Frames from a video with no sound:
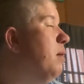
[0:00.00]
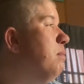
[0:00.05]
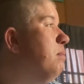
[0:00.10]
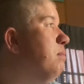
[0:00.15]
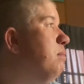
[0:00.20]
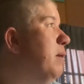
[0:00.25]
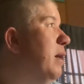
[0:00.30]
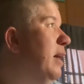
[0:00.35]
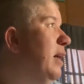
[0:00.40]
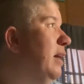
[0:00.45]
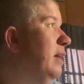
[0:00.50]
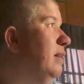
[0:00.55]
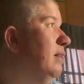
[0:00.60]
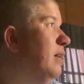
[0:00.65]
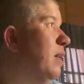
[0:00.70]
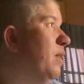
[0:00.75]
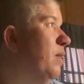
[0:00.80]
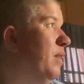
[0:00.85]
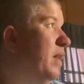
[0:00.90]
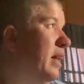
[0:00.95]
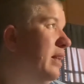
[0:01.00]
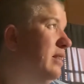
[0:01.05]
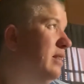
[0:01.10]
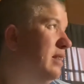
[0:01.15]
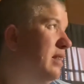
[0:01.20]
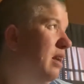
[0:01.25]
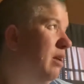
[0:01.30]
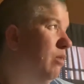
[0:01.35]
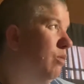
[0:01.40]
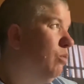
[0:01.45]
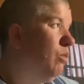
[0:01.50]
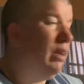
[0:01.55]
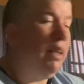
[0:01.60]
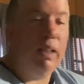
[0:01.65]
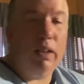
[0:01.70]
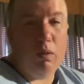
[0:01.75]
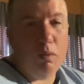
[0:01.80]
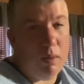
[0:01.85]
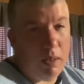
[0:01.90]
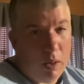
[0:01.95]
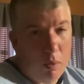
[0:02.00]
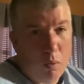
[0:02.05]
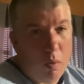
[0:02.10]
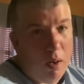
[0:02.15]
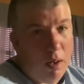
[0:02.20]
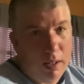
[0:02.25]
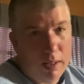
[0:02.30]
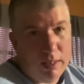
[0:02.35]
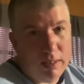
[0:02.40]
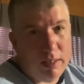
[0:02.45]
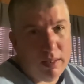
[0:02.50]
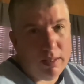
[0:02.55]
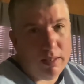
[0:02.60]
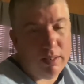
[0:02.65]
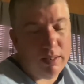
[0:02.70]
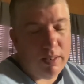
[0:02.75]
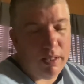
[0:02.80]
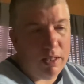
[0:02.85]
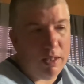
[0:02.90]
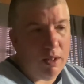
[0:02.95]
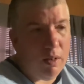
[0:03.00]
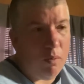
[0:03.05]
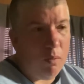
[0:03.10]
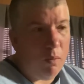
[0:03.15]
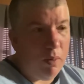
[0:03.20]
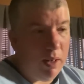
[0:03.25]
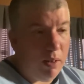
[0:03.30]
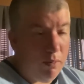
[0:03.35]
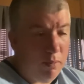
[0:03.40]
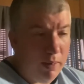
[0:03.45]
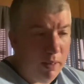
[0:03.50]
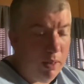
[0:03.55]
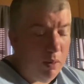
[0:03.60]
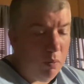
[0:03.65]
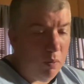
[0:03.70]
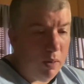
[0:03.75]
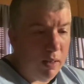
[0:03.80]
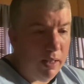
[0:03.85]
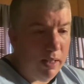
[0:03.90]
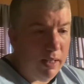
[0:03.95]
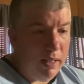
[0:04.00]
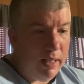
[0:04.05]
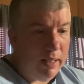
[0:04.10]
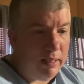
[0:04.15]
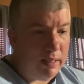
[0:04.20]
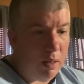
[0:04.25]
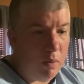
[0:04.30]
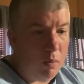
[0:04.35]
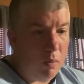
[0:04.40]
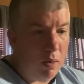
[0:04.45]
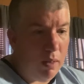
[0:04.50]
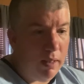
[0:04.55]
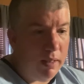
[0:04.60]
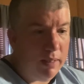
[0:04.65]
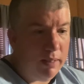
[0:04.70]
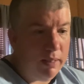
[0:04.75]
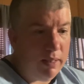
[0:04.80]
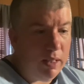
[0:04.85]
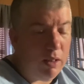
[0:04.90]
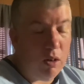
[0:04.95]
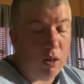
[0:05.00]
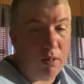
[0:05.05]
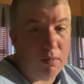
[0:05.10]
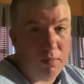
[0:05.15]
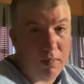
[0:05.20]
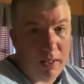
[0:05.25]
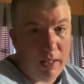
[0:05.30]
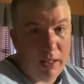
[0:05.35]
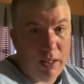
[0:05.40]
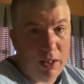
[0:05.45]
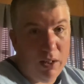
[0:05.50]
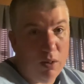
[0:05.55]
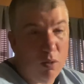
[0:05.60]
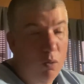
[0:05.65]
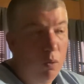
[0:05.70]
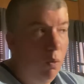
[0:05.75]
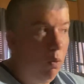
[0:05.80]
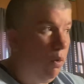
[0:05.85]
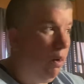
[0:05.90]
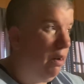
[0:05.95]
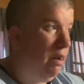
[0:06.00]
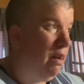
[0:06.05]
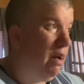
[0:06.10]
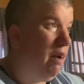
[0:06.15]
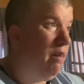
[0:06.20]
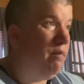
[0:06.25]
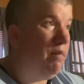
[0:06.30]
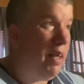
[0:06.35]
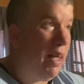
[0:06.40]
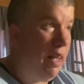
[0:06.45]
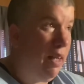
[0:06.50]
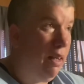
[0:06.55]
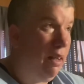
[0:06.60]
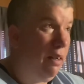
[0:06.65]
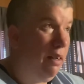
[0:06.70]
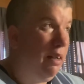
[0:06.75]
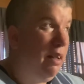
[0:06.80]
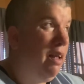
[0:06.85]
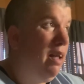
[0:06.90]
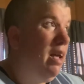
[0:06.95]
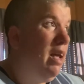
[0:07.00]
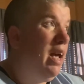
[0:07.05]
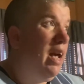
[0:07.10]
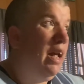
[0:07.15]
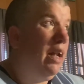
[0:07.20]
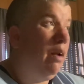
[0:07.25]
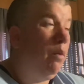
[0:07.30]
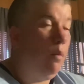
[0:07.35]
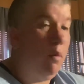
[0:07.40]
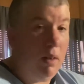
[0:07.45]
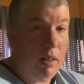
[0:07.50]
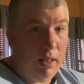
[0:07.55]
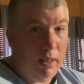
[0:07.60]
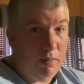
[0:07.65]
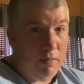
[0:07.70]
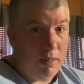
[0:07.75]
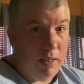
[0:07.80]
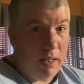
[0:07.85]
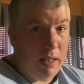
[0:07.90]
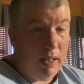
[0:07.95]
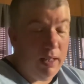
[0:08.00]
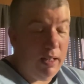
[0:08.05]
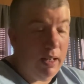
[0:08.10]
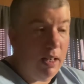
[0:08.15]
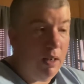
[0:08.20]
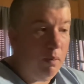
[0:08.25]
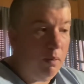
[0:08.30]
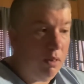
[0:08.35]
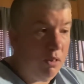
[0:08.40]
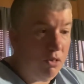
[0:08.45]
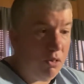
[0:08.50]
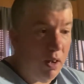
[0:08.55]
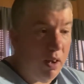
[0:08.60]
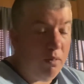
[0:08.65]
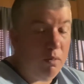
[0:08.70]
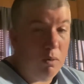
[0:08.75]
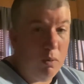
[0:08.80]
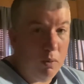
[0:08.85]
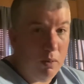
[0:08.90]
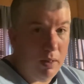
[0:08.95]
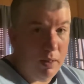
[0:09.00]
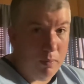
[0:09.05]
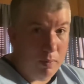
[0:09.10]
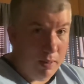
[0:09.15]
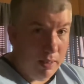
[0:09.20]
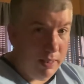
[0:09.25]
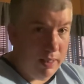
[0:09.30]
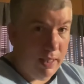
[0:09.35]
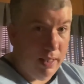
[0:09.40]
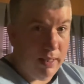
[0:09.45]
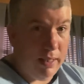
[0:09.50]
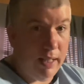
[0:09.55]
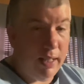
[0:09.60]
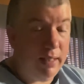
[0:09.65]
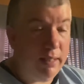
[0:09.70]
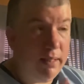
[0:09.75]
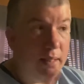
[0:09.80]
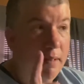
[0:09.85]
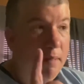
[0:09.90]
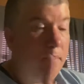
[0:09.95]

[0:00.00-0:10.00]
But that's not really what I want. You know, what I really want is I want an RV or a van, and I want to live in it, and I want to travel, and I want to see things.